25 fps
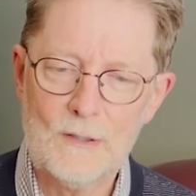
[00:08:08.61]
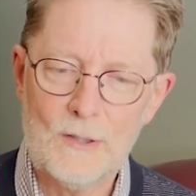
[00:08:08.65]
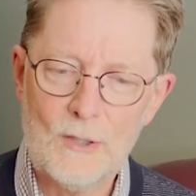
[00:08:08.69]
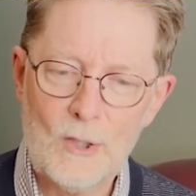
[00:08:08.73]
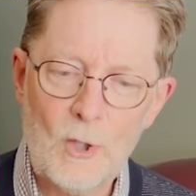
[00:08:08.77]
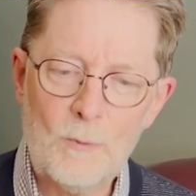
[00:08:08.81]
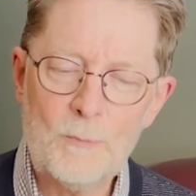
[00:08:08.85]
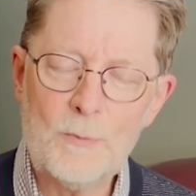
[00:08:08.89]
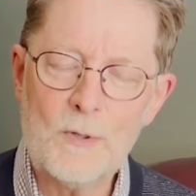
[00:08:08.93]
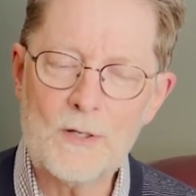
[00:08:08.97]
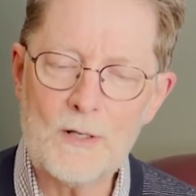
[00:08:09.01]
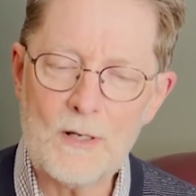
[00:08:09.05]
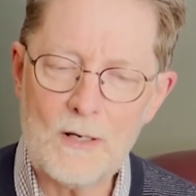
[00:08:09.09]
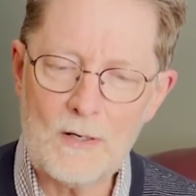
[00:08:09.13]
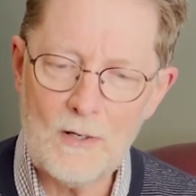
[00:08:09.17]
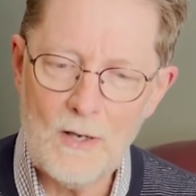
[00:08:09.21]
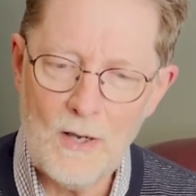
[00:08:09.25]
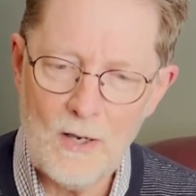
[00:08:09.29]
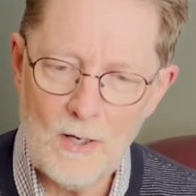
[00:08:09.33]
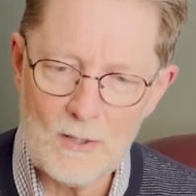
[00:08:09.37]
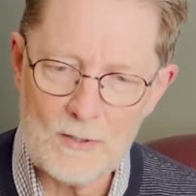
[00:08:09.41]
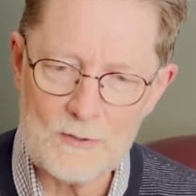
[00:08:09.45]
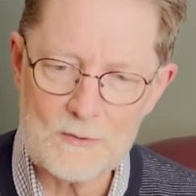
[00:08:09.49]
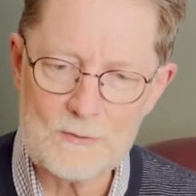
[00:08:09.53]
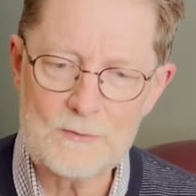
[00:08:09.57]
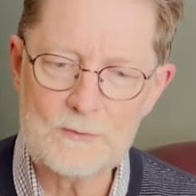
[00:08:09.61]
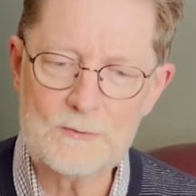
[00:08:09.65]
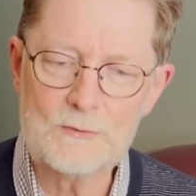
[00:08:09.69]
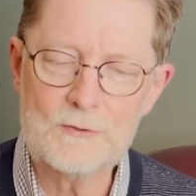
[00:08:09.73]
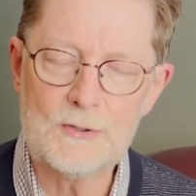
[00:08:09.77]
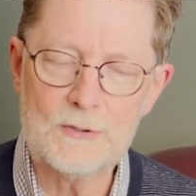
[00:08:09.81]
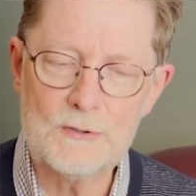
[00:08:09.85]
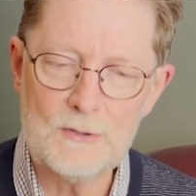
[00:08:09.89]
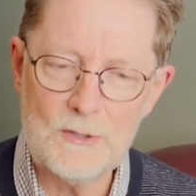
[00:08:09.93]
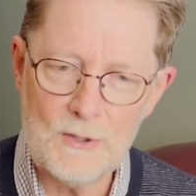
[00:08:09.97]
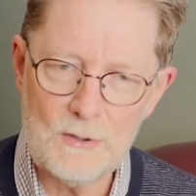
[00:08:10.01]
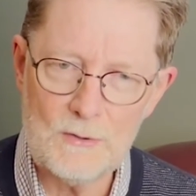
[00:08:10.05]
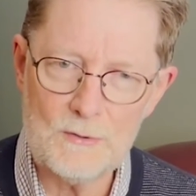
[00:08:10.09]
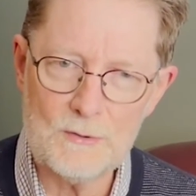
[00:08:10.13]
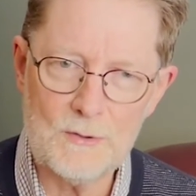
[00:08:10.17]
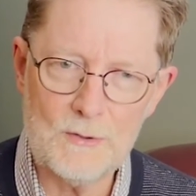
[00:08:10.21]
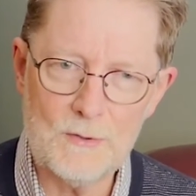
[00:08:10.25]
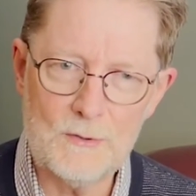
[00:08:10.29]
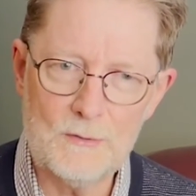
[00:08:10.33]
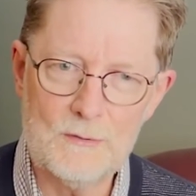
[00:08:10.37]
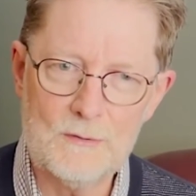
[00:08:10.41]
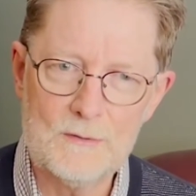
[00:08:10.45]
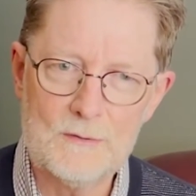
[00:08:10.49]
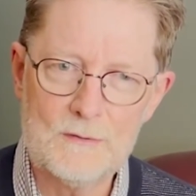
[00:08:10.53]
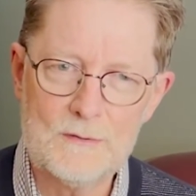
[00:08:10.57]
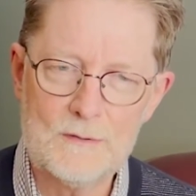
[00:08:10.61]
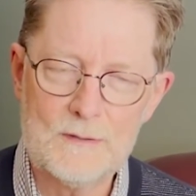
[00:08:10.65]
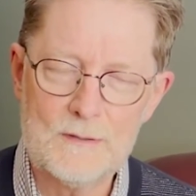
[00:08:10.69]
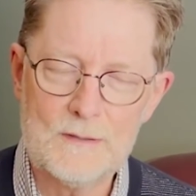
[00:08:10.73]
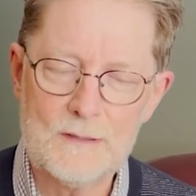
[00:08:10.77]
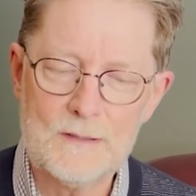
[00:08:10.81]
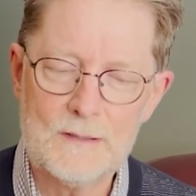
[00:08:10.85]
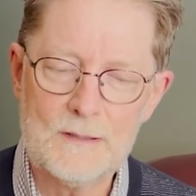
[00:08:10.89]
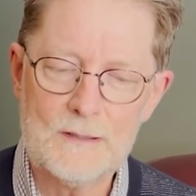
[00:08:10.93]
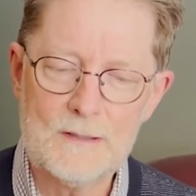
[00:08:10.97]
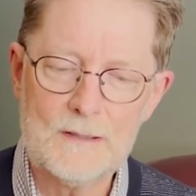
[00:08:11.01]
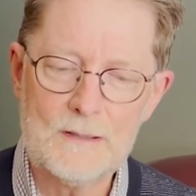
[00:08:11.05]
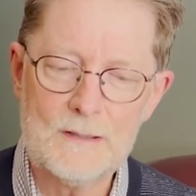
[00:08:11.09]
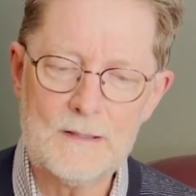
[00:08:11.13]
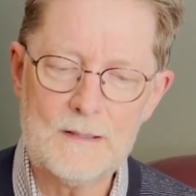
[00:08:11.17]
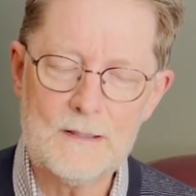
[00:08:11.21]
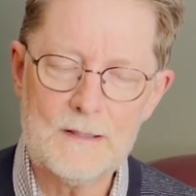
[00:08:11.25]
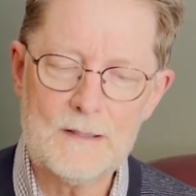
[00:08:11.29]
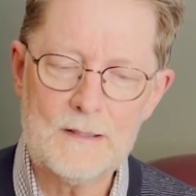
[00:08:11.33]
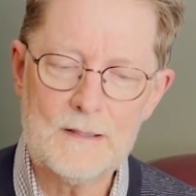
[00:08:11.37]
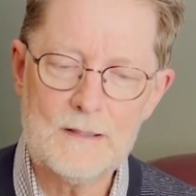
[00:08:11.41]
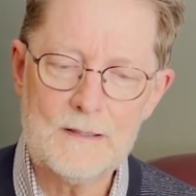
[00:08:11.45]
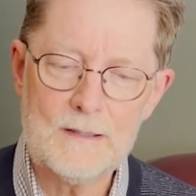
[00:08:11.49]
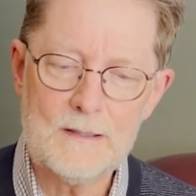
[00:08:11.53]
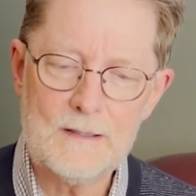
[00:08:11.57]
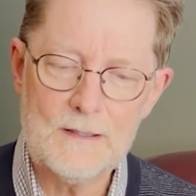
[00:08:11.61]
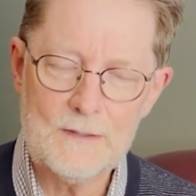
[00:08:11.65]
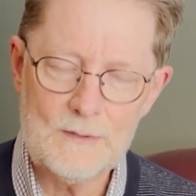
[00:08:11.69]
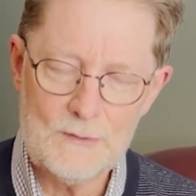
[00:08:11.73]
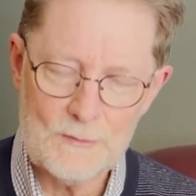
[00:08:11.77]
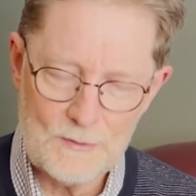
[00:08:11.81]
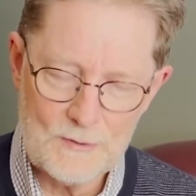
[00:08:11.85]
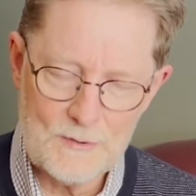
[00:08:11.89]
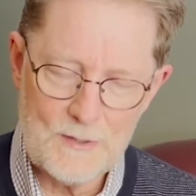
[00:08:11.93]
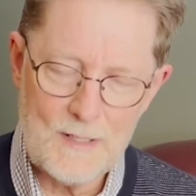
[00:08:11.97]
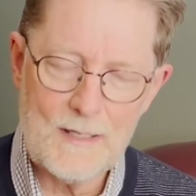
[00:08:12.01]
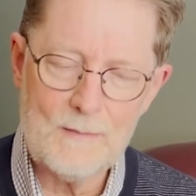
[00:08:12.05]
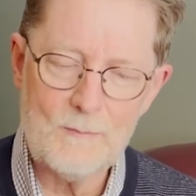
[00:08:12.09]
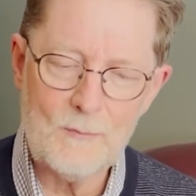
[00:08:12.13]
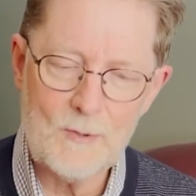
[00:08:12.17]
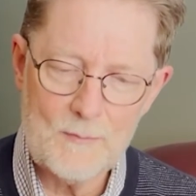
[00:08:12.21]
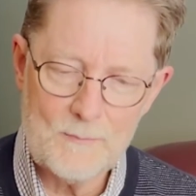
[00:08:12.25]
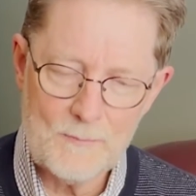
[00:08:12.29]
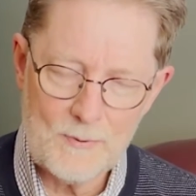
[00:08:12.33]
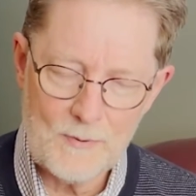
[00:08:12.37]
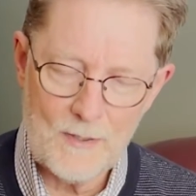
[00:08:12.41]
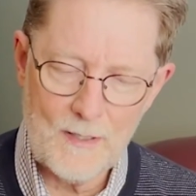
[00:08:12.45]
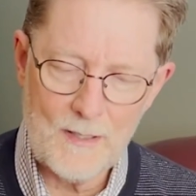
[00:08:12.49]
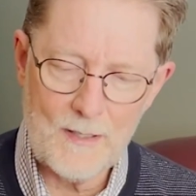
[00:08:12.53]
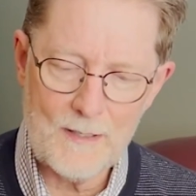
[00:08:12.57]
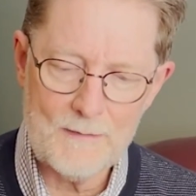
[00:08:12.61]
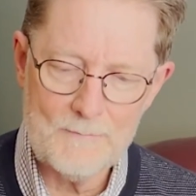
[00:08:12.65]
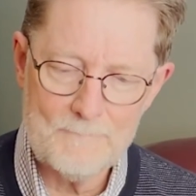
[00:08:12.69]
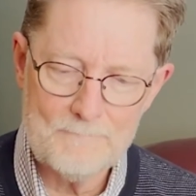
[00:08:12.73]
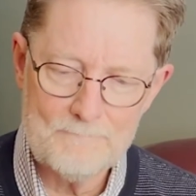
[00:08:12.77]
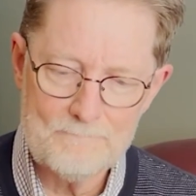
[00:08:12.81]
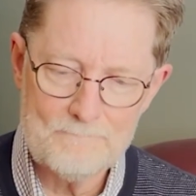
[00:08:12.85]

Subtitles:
Open our hearts to know you. In your name we pray.